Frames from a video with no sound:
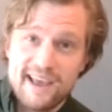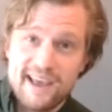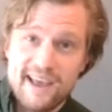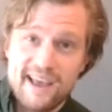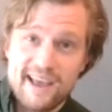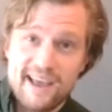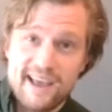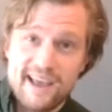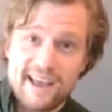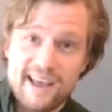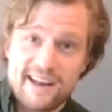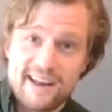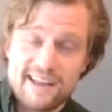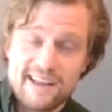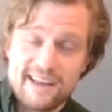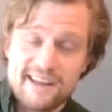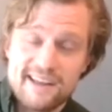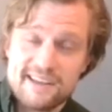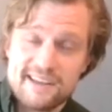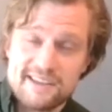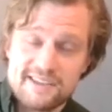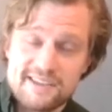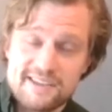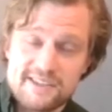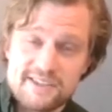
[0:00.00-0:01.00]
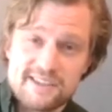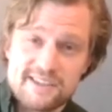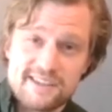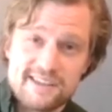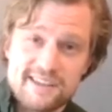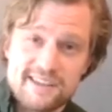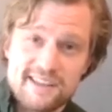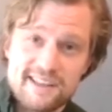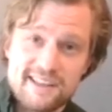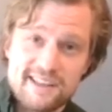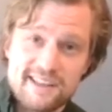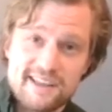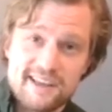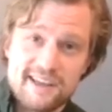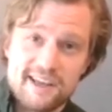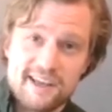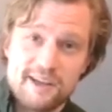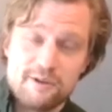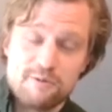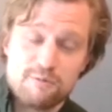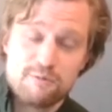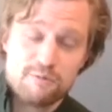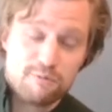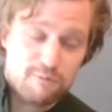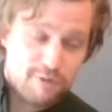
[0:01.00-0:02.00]
And it is
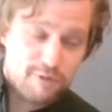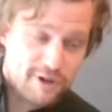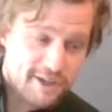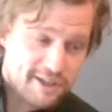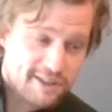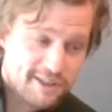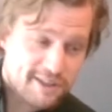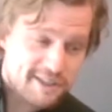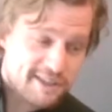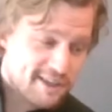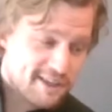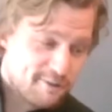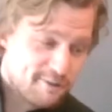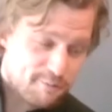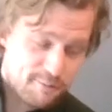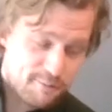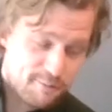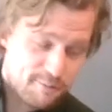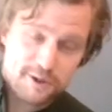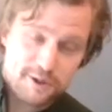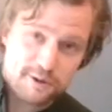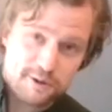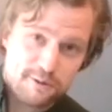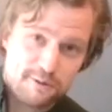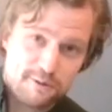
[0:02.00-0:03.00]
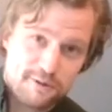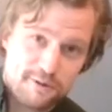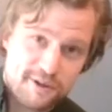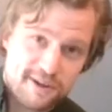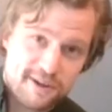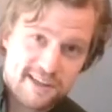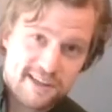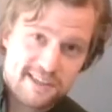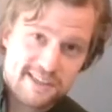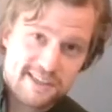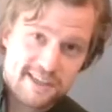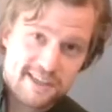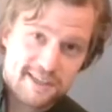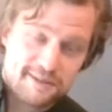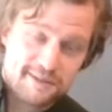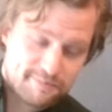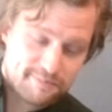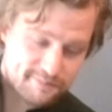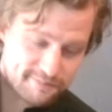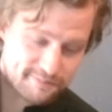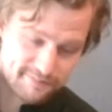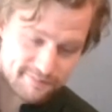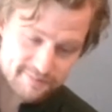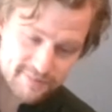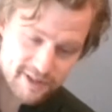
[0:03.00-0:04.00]
a really, really cool thing to see.
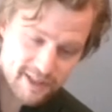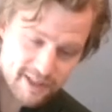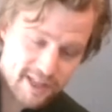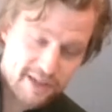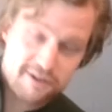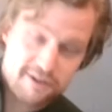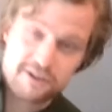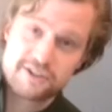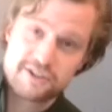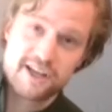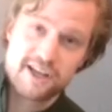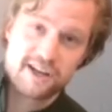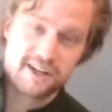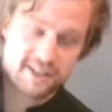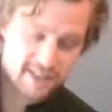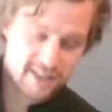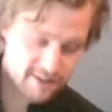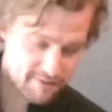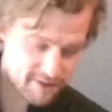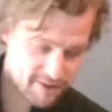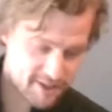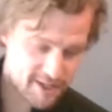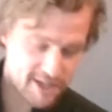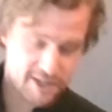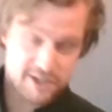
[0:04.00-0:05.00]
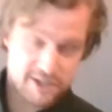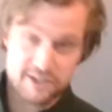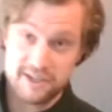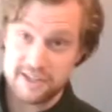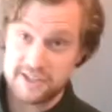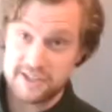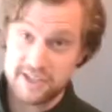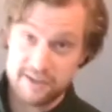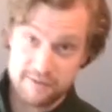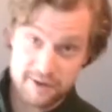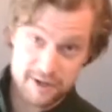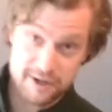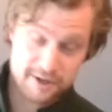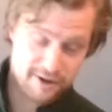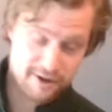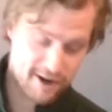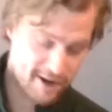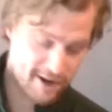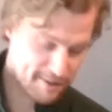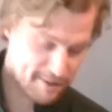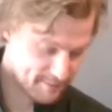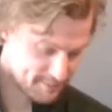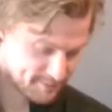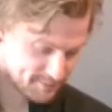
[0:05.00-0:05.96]
Electrostatic levitation. Let's give it a try.